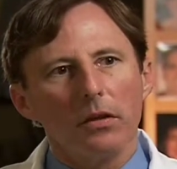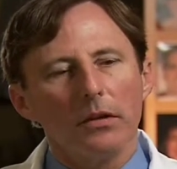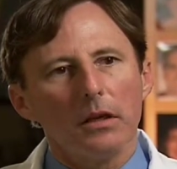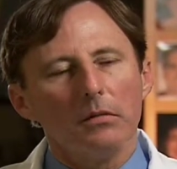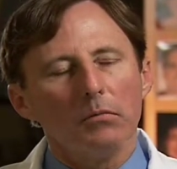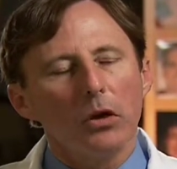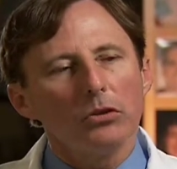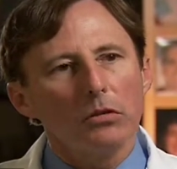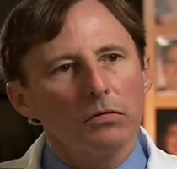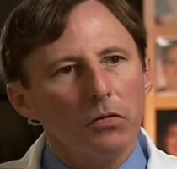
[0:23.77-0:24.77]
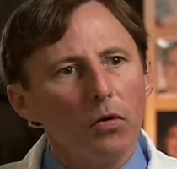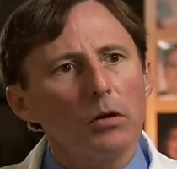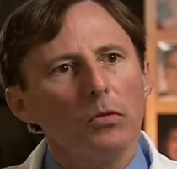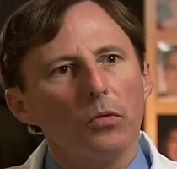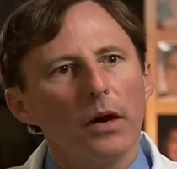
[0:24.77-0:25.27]
The most
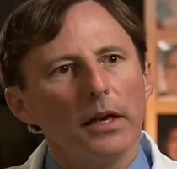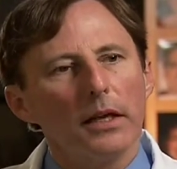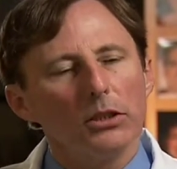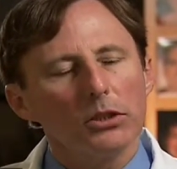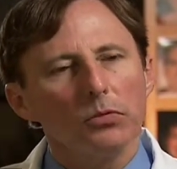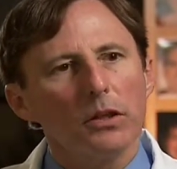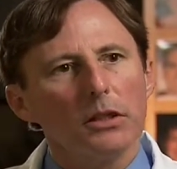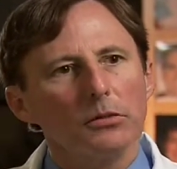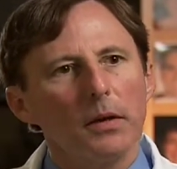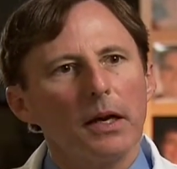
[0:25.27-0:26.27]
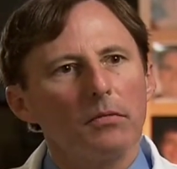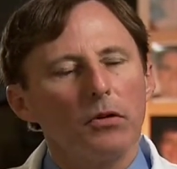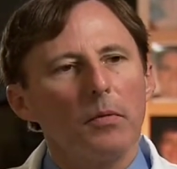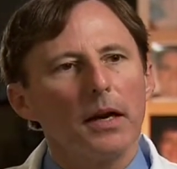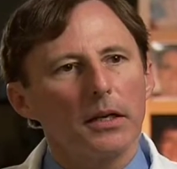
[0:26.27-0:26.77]
affordable way, it just really has been out for
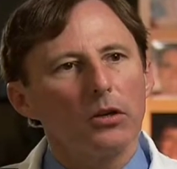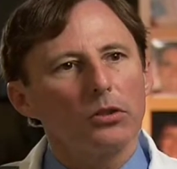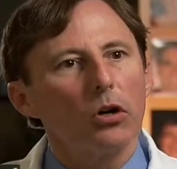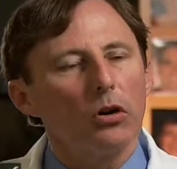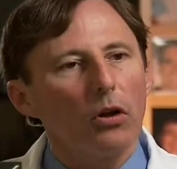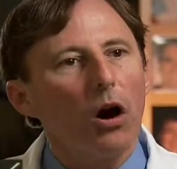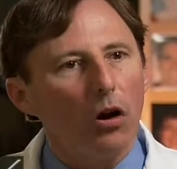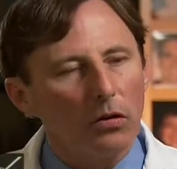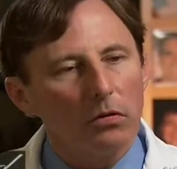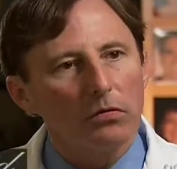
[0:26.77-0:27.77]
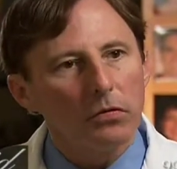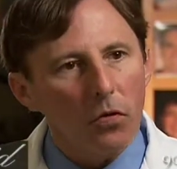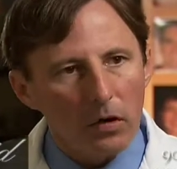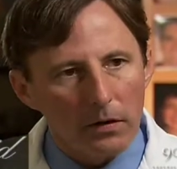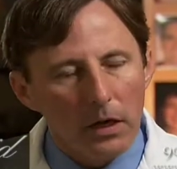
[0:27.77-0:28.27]
about a year, it's called
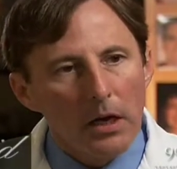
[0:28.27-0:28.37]
All-on-4.